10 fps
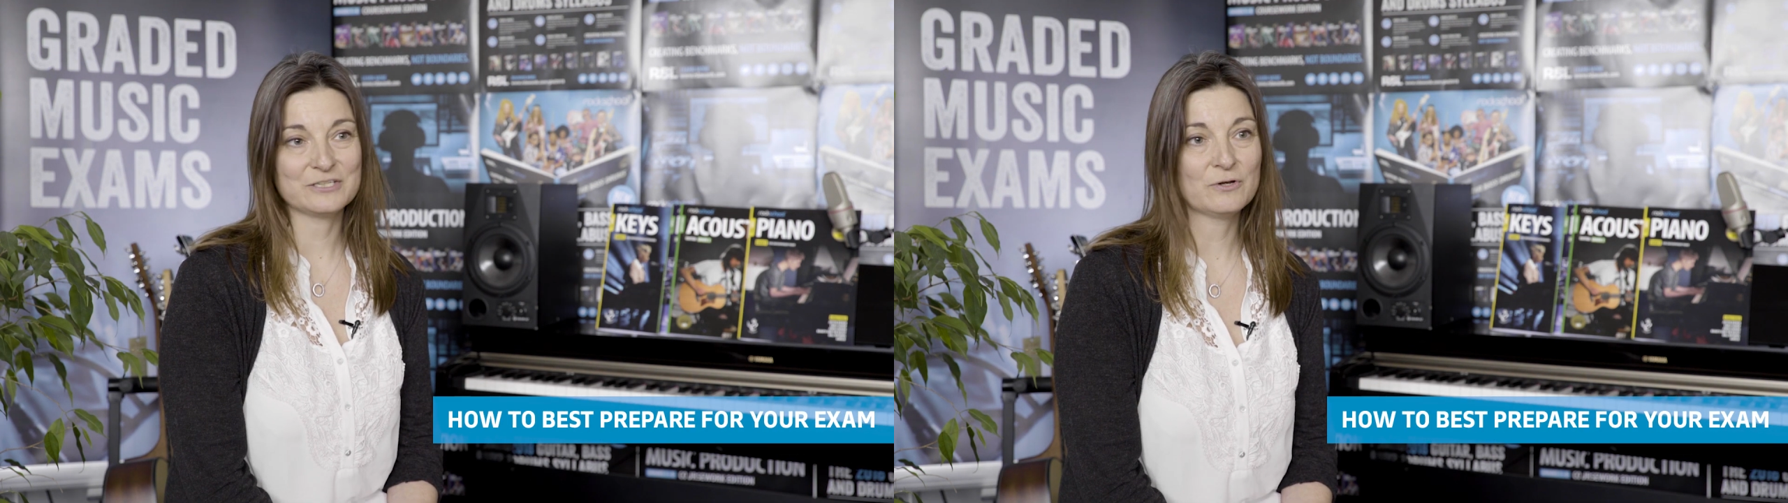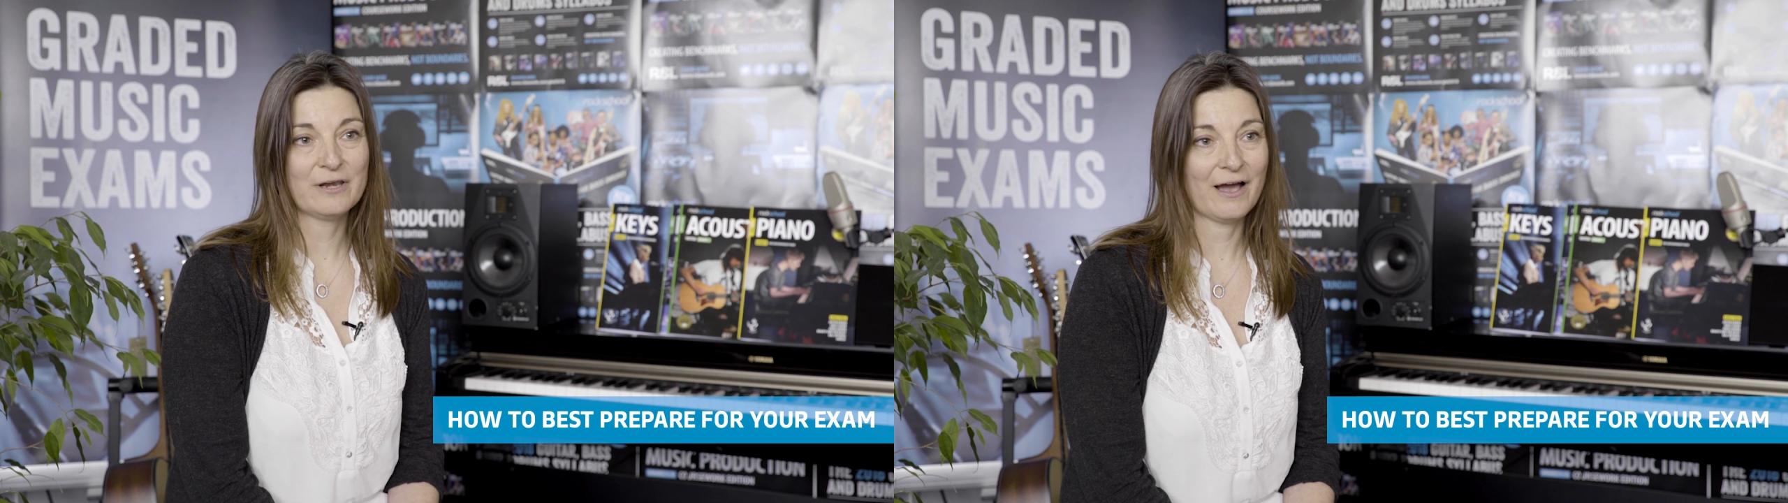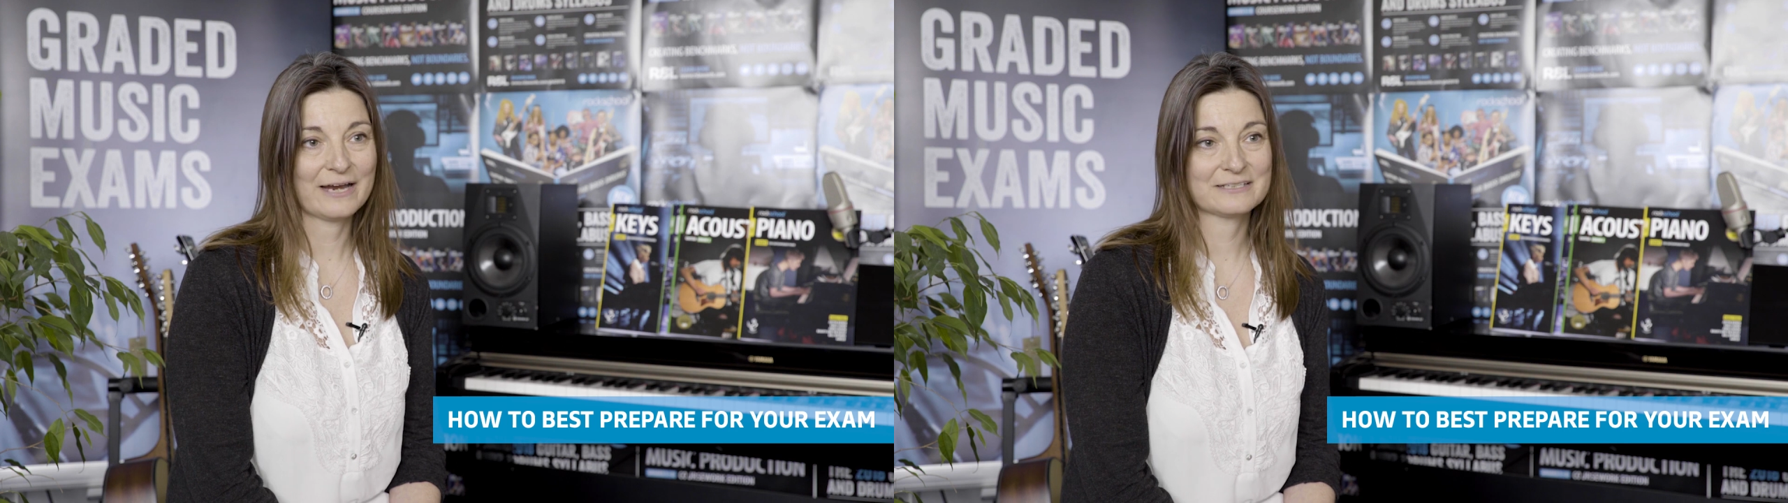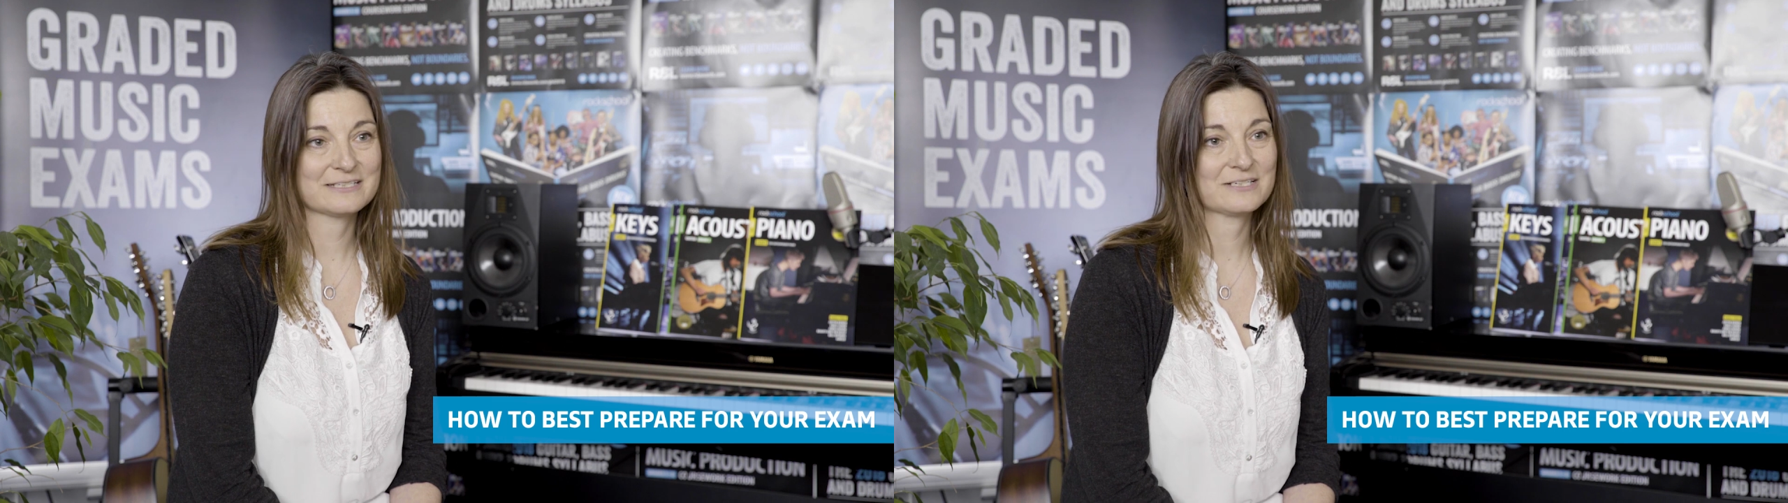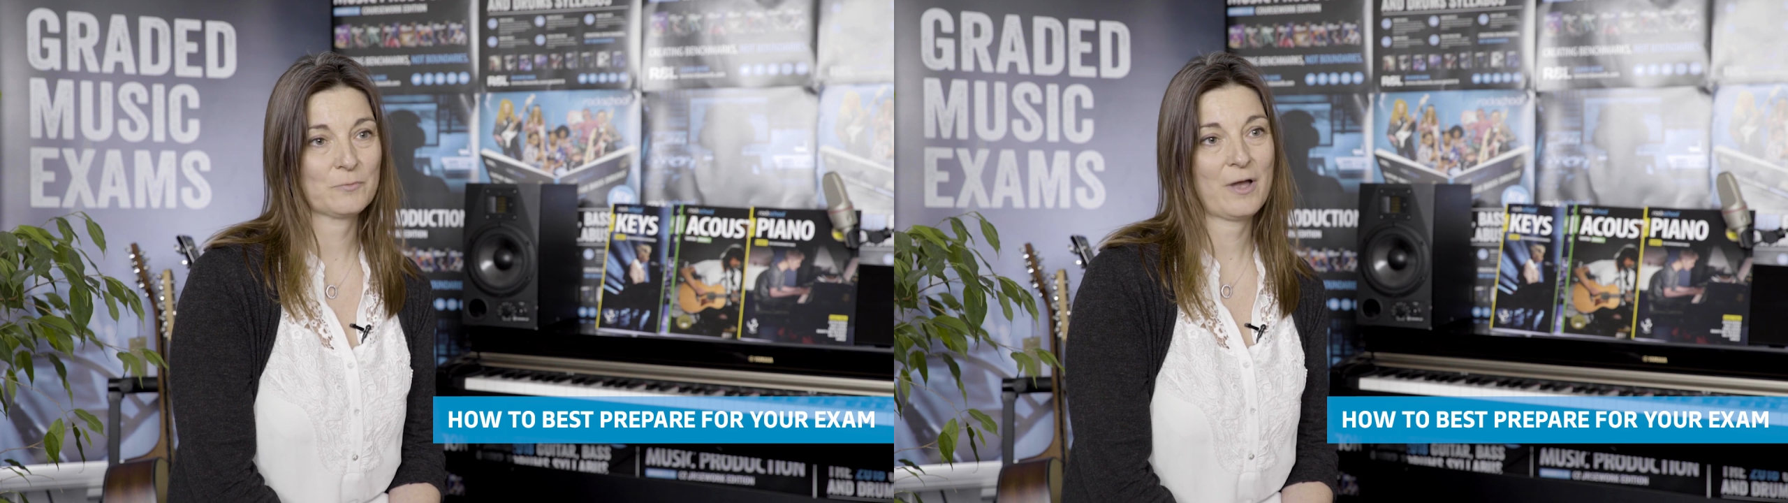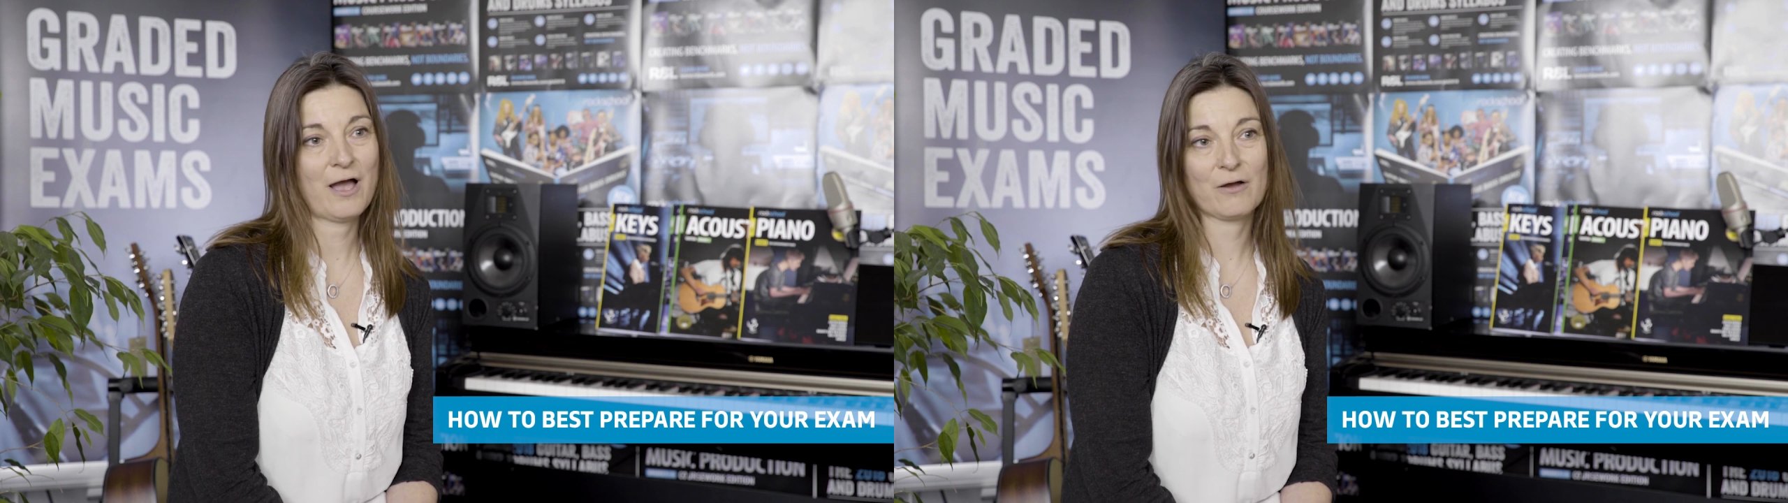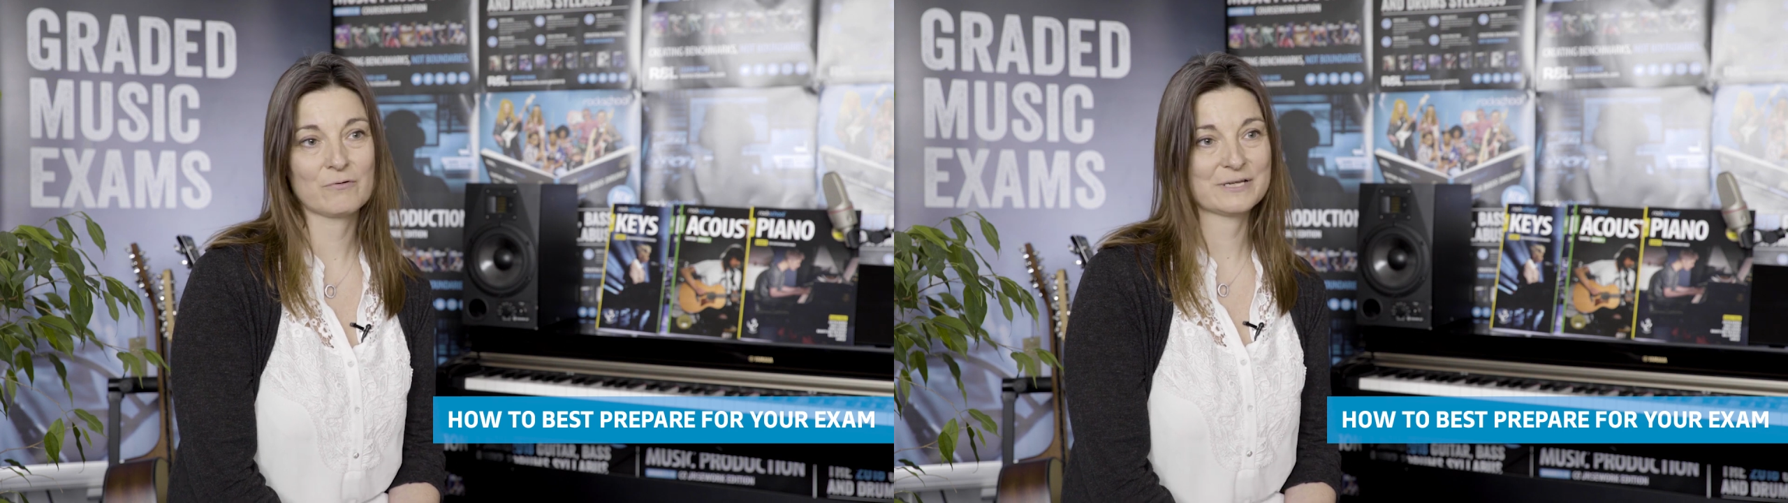you like that somehow